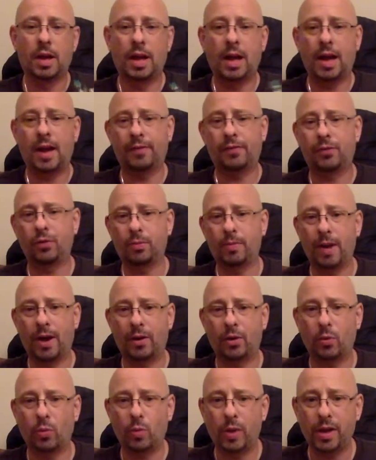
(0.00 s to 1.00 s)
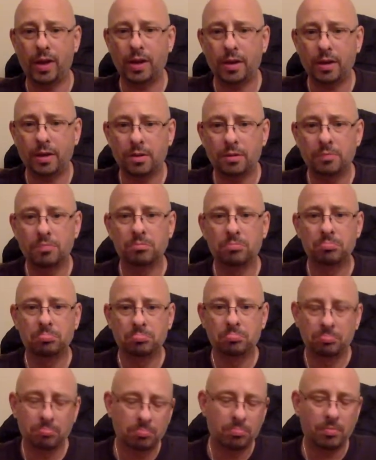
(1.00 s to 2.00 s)
After about a week,
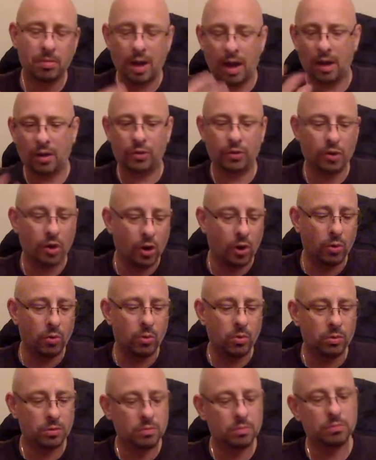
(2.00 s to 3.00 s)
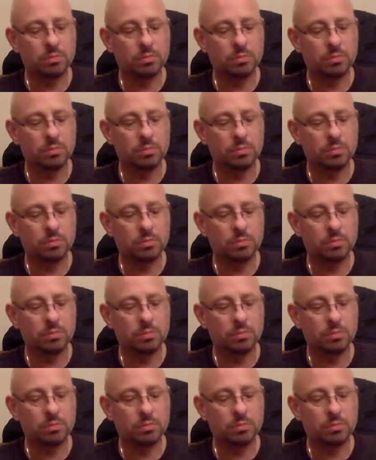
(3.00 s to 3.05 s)
I'll know,